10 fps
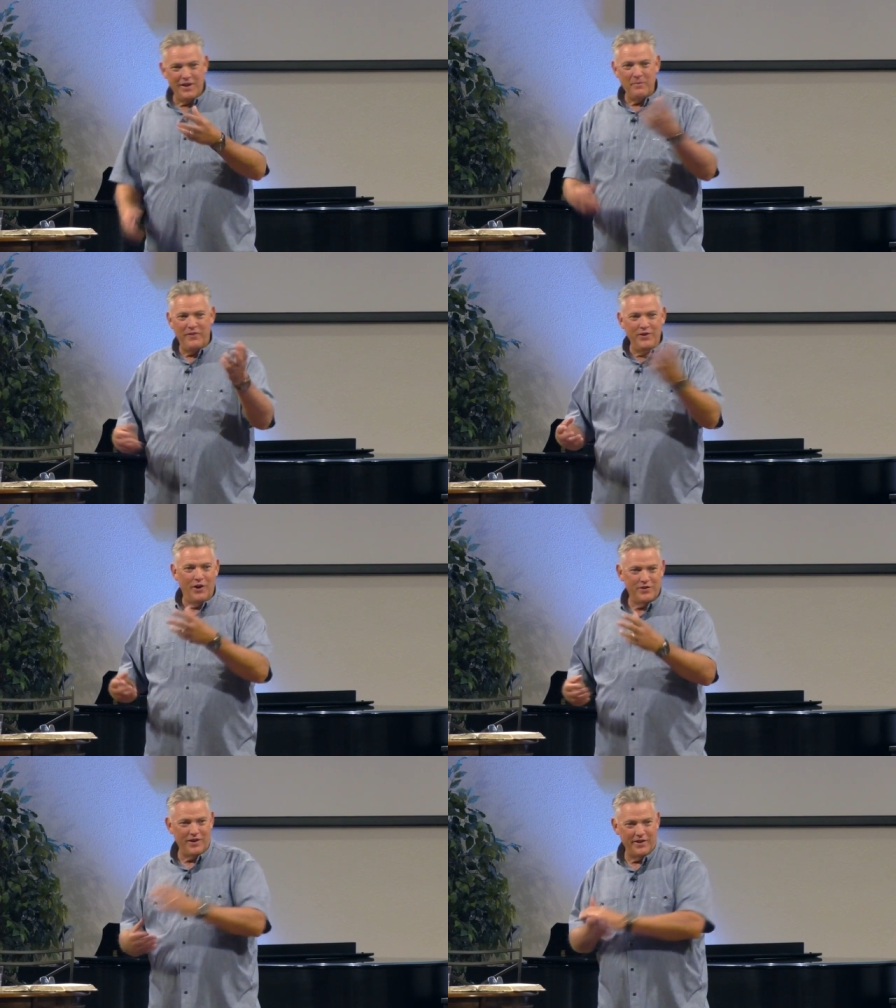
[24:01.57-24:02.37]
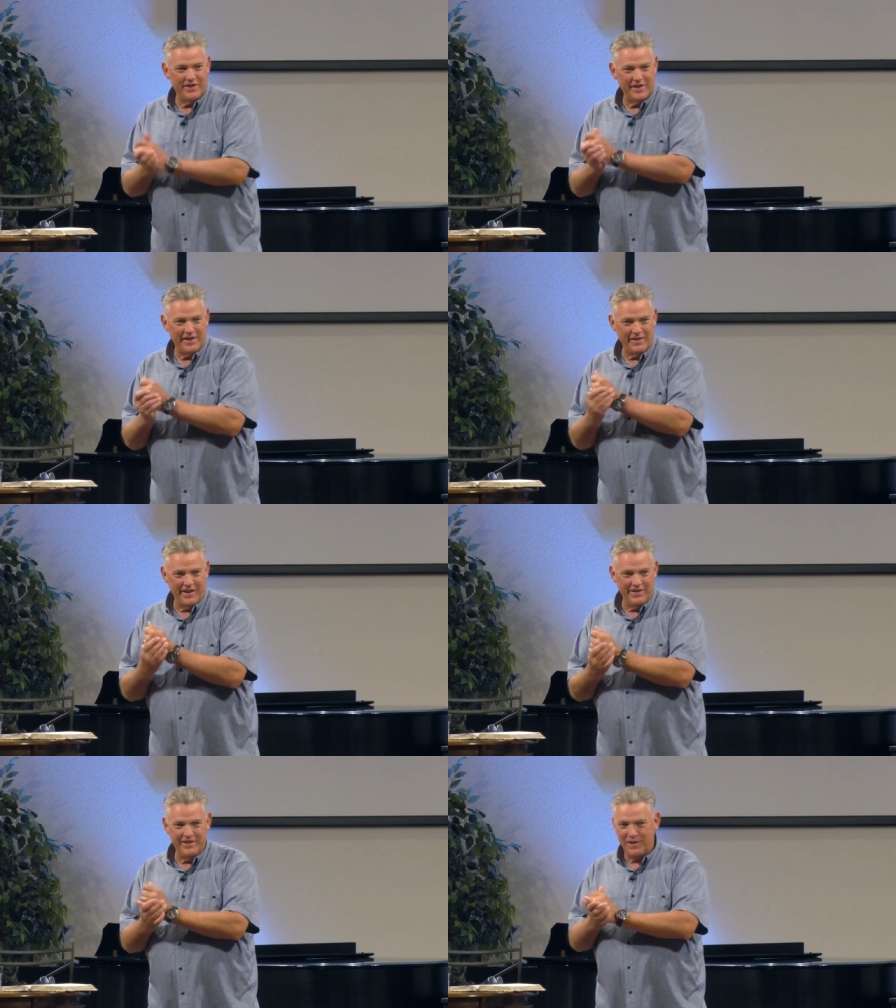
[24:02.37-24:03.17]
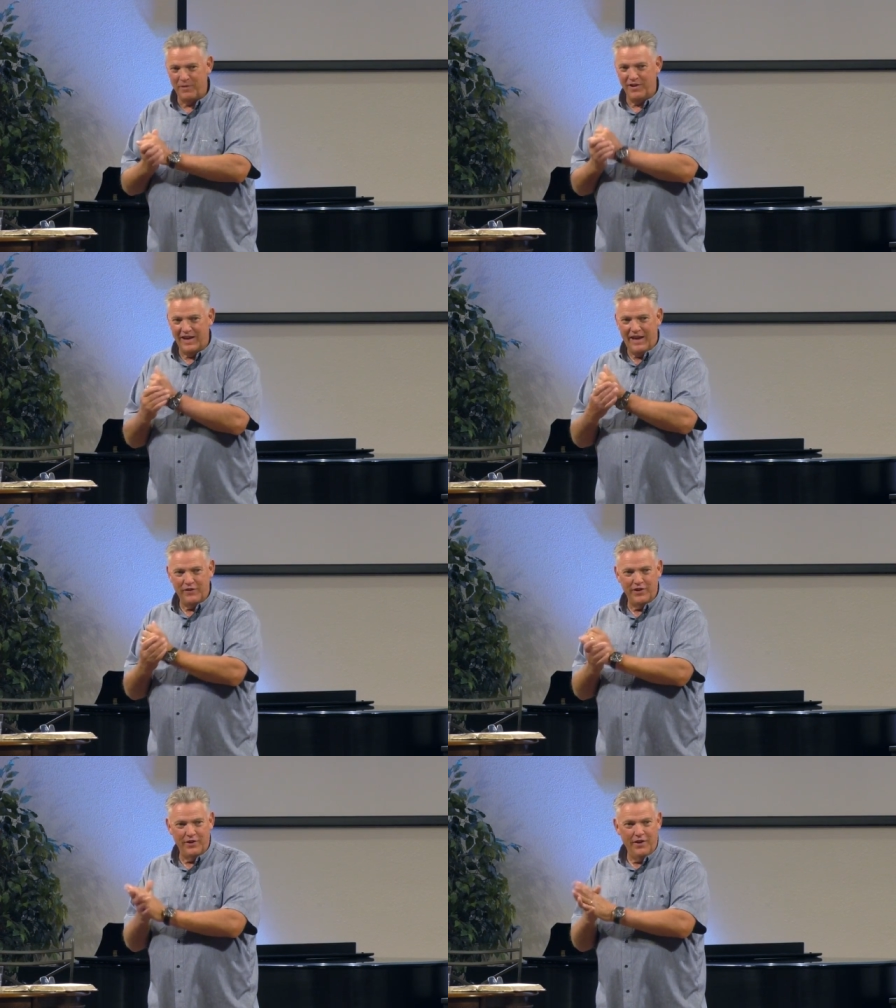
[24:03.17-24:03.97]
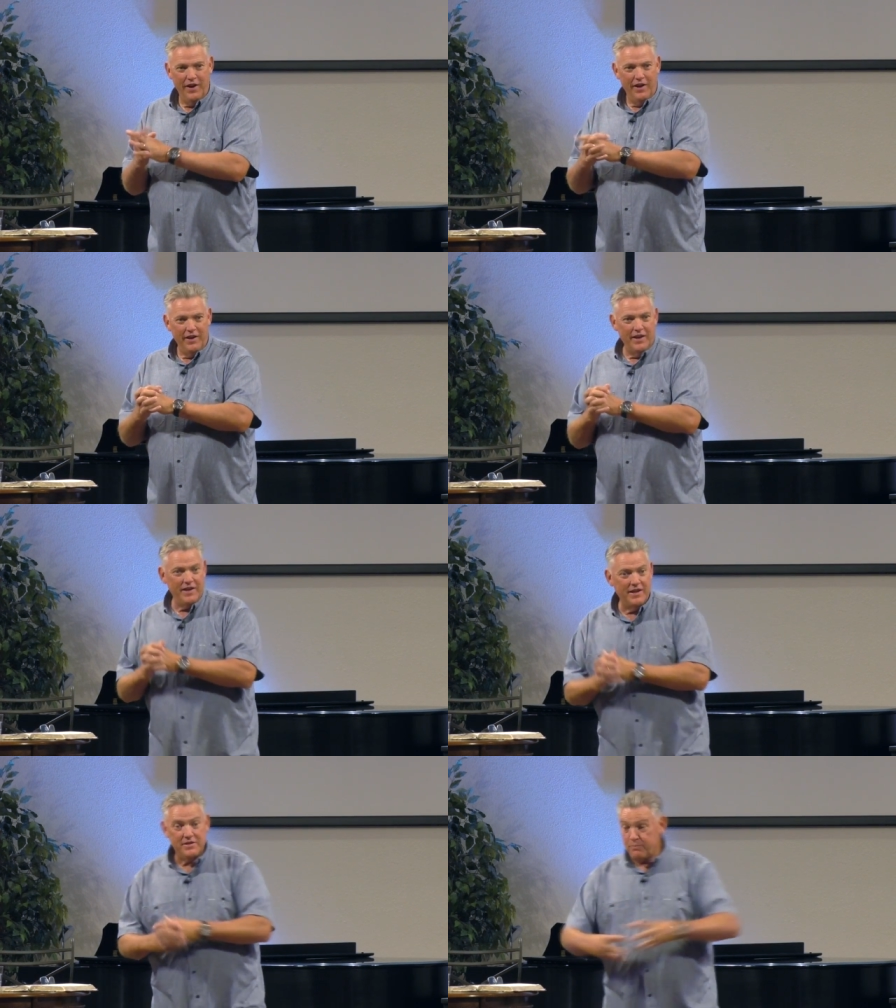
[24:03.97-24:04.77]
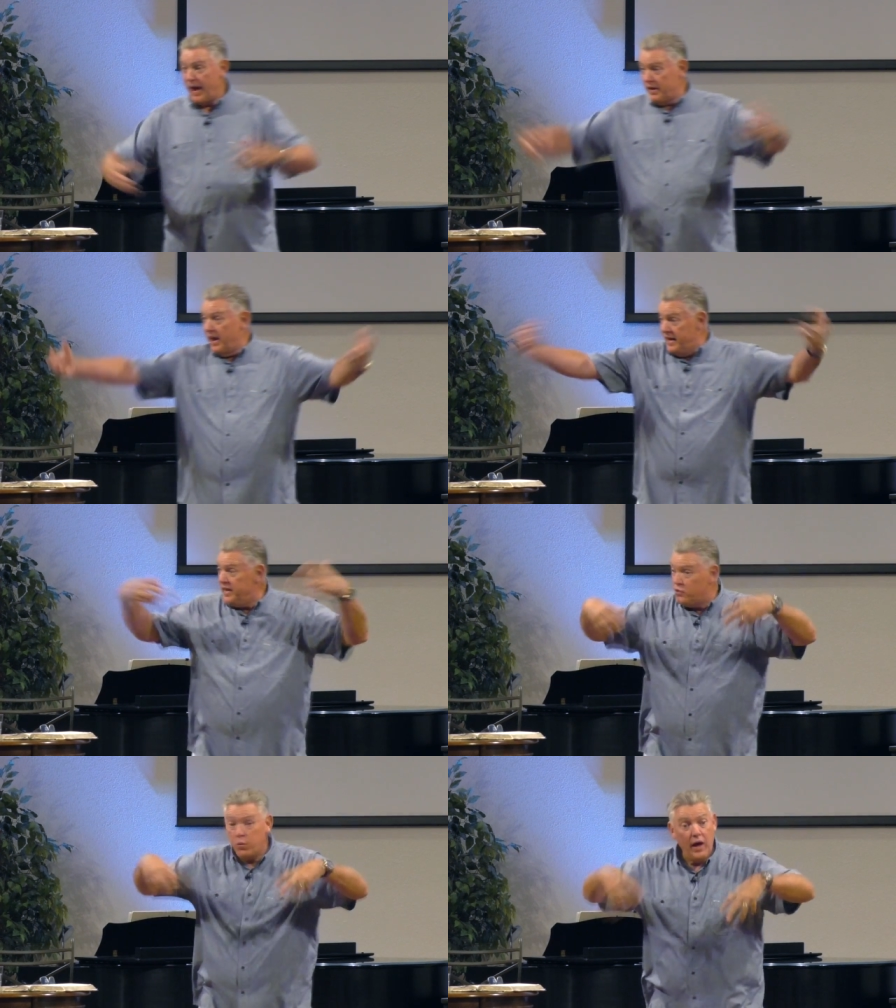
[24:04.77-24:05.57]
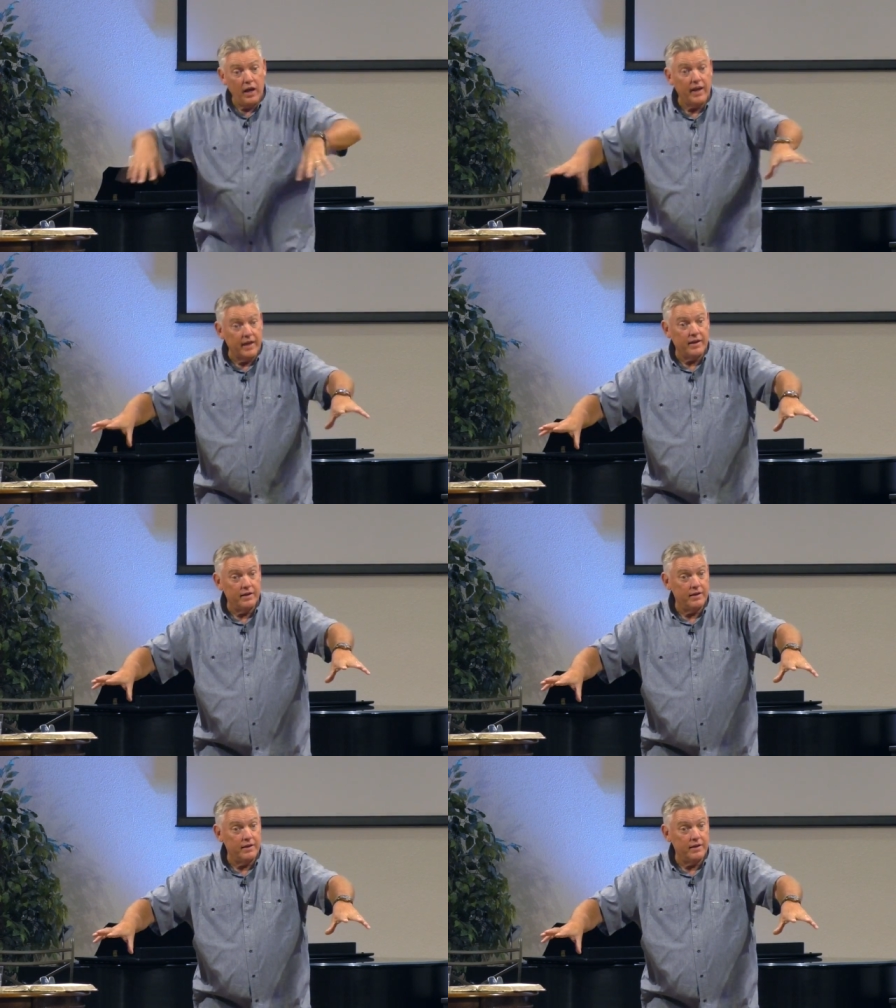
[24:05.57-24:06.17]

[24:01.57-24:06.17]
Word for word: some of you know, so, and some of you are laughing, you know. It, it's about an indwelling,